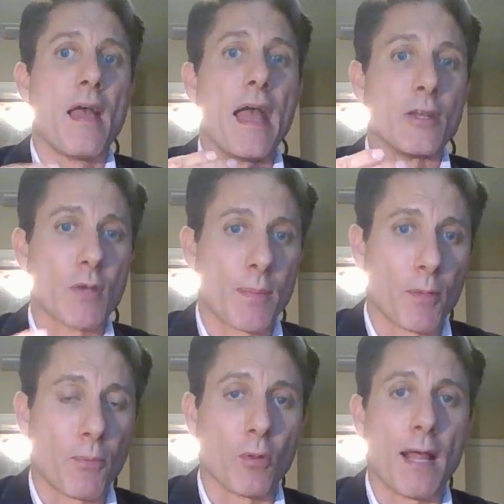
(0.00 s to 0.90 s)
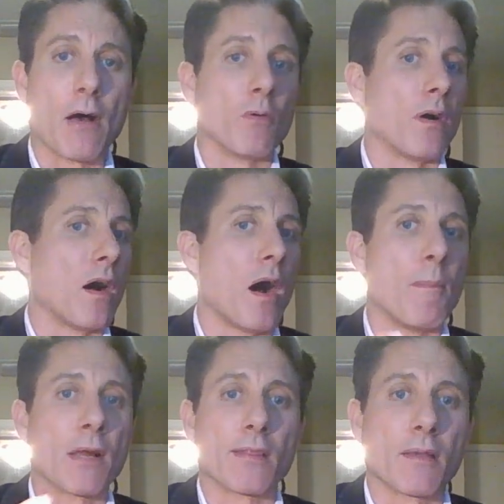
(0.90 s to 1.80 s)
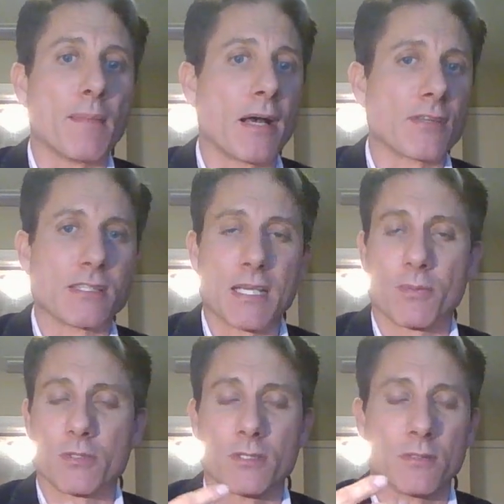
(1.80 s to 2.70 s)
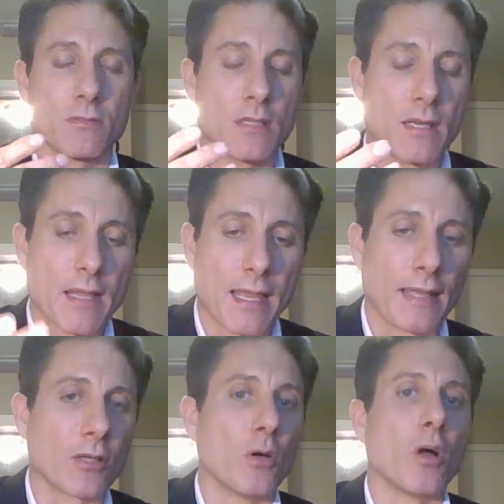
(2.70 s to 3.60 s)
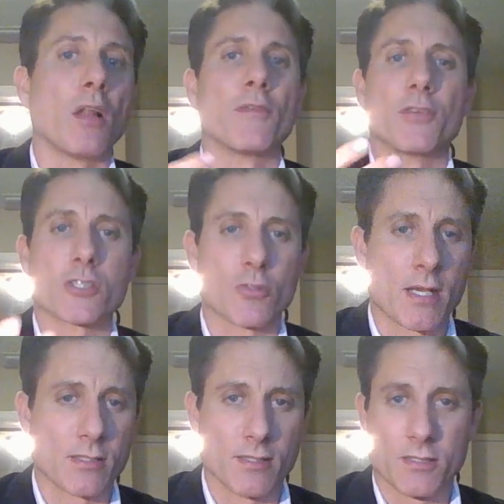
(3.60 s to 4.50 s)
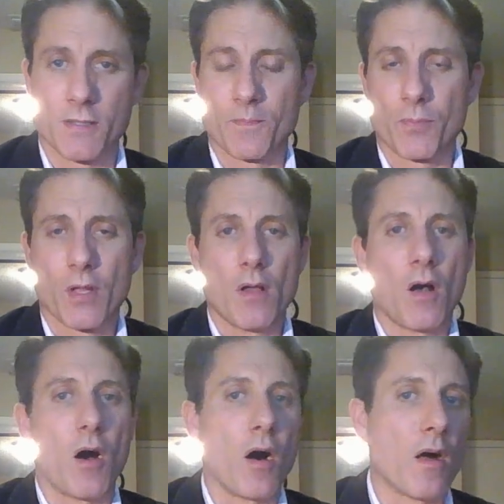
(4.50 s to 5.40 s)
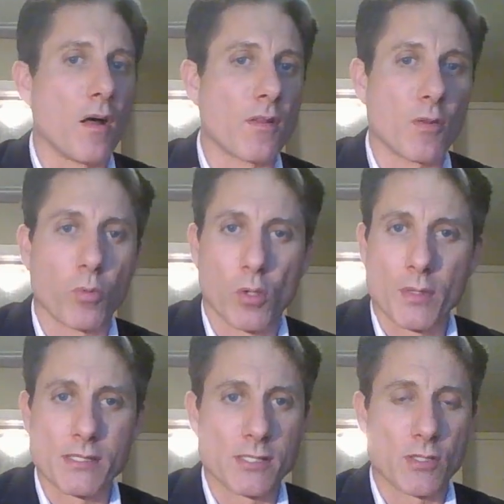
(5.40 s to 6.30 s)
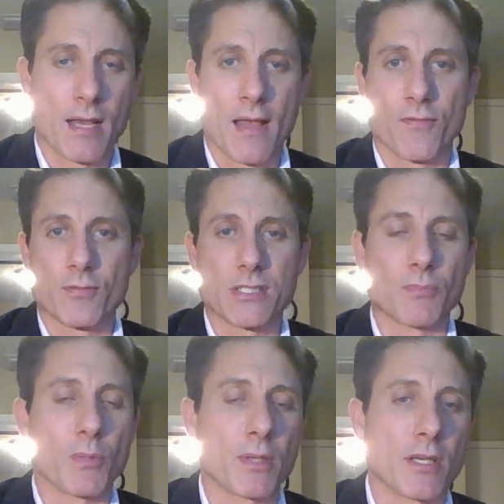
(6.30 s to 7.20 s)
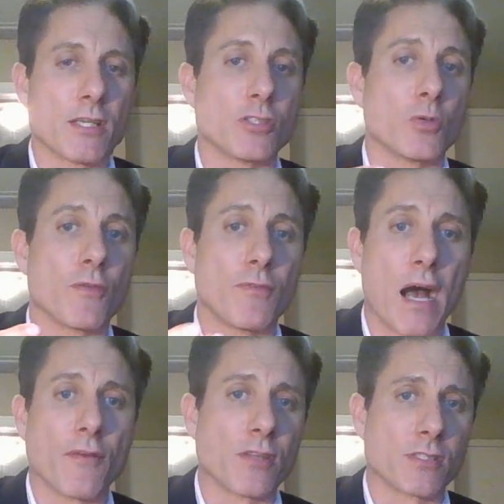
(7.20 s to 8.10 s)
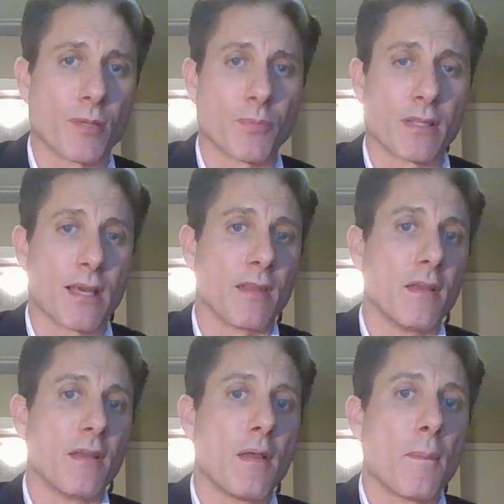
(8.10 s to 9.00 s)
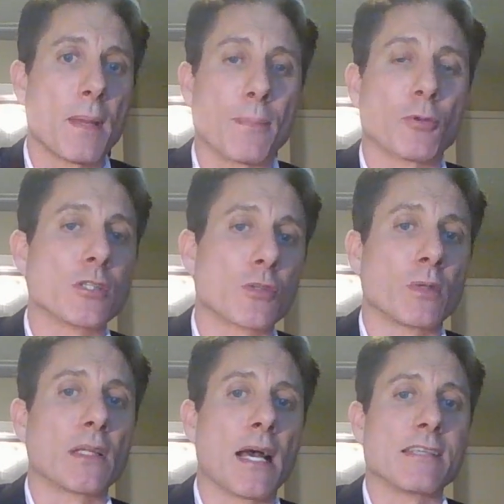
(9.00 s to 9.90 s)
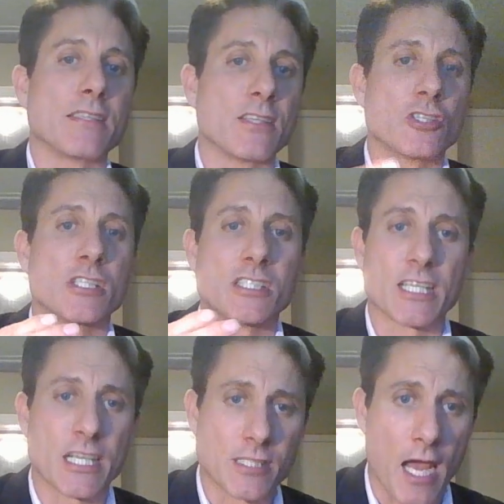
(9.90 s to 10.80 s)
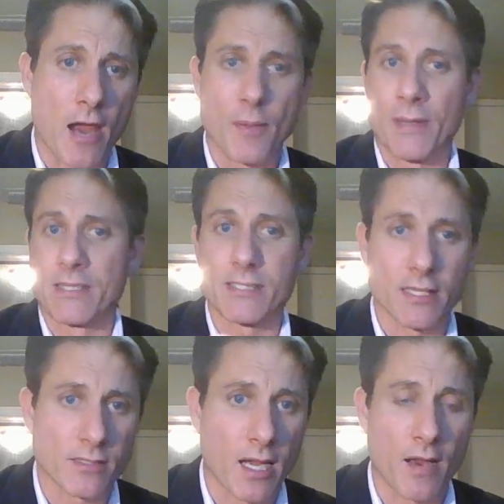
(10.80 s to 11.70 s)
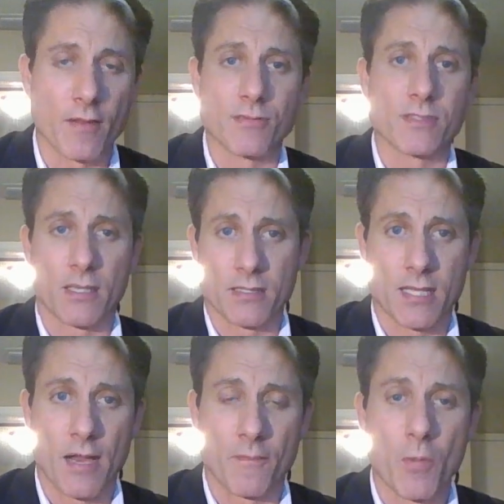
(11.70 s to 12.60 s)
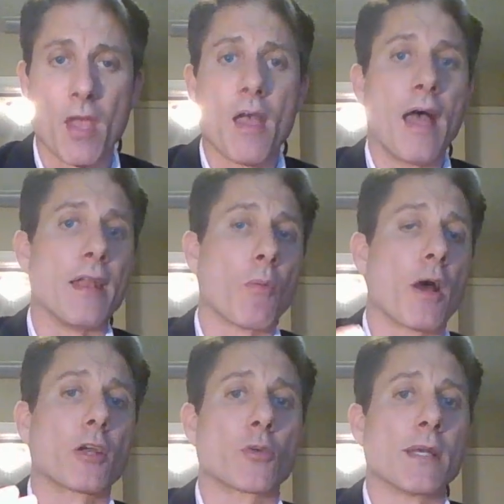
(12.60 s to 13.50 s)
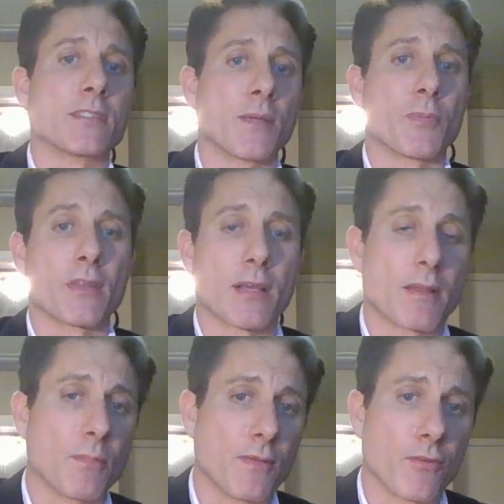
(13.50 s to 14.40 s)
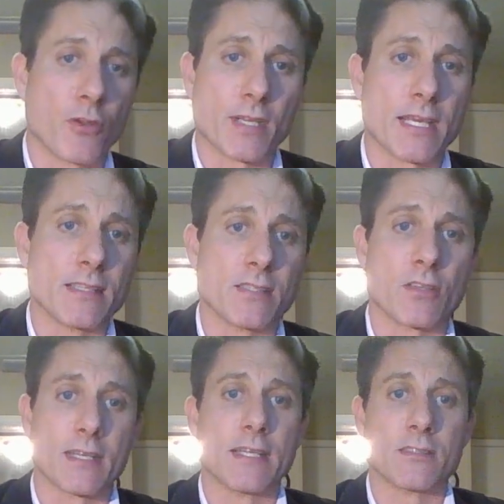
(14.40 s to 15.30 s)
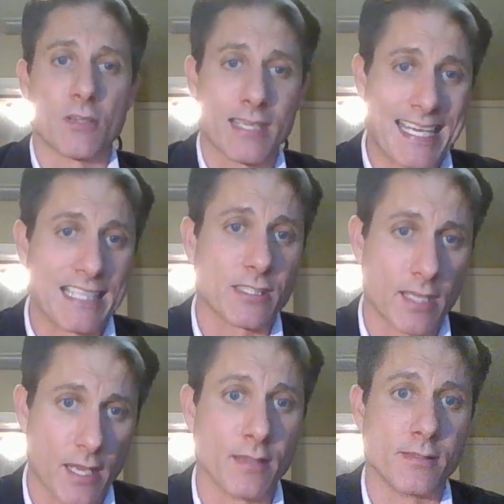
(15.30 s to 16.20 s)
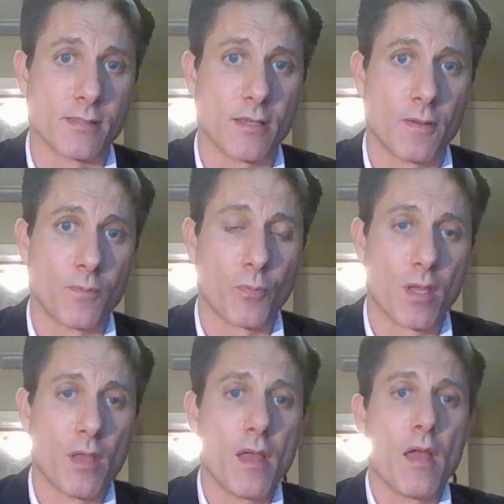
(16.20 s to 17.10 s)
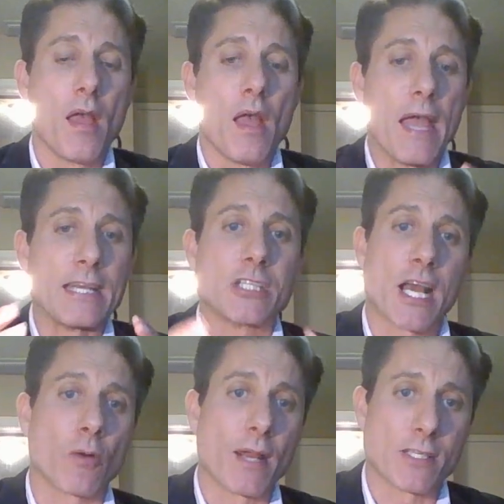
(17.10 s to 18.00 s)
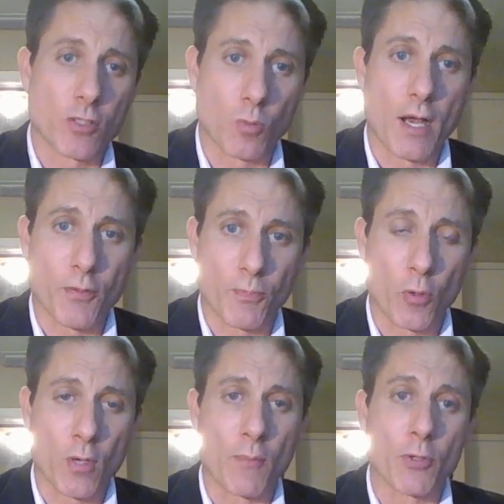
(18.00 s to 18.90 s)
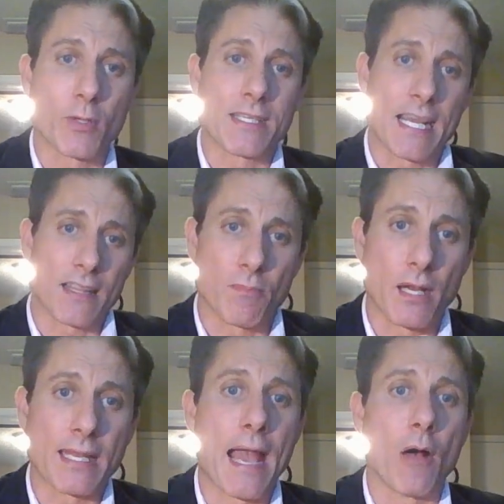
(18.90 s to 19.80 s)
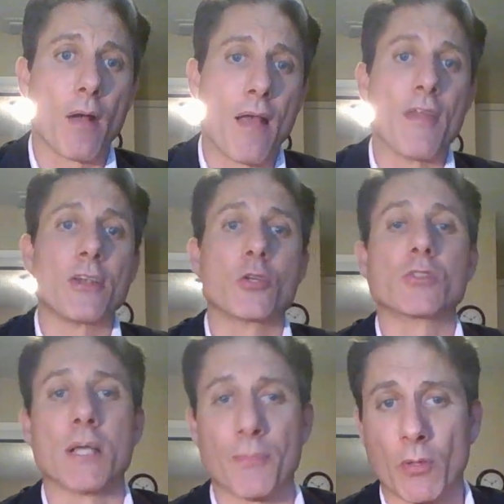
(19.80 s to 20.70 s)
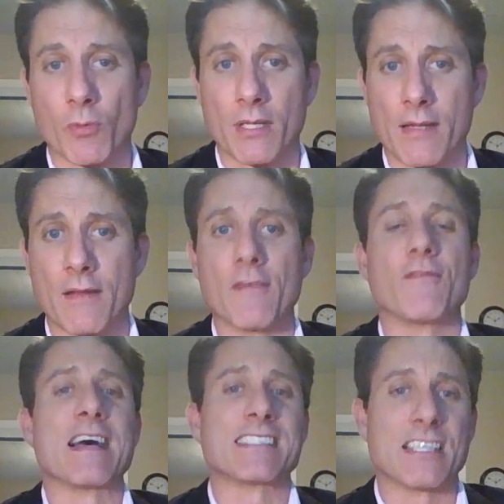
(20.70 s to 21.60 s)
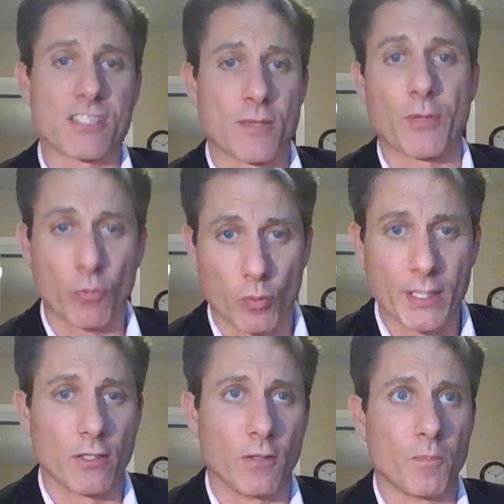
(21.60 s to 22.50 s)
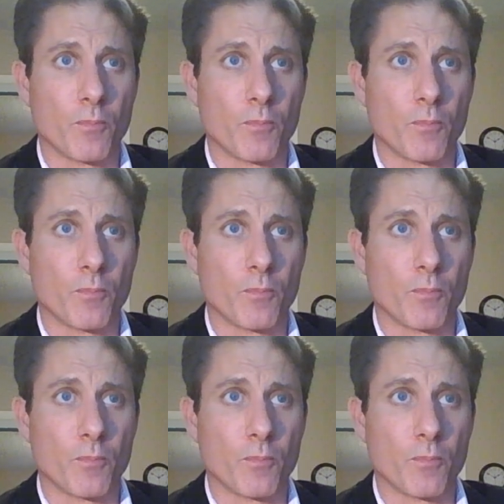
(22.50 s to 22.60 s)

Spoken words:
and you're able to pull out a monthly amount that's able to handle all of your stresses, all the worries that you have, simply because you're involved in something that people just realize that they're just sick and tired of being sick and tired of sick and tired. And they want to create something that can be for their kids and their kids and their kids' kids. A generational wealth program where you can take the money out and then do something with it and invest it in something real.